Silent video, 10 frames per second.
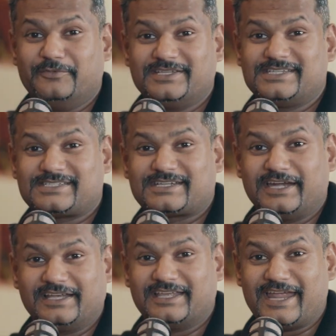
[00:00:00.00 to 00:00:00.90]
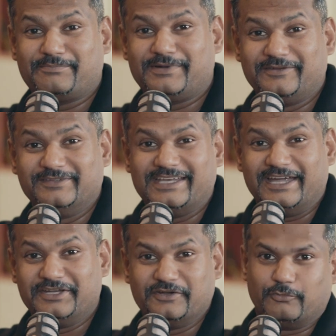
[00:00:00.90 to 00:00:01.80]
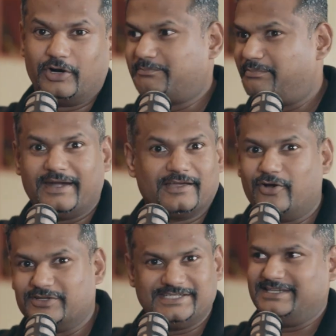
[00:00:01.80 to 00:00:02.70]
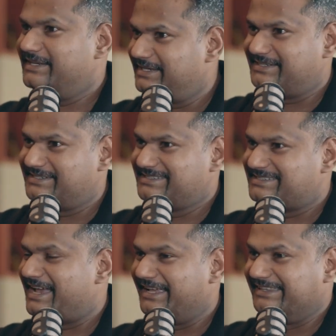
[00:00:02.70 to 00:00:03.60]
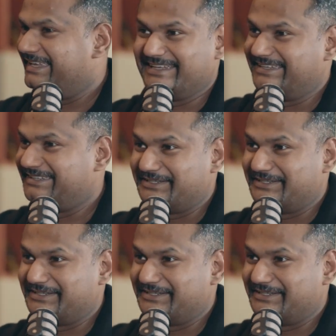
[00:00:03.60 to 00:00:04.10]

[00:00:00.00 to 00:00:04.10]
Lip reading: we're just kind of grappling with the idea of what pedagogy is, and then,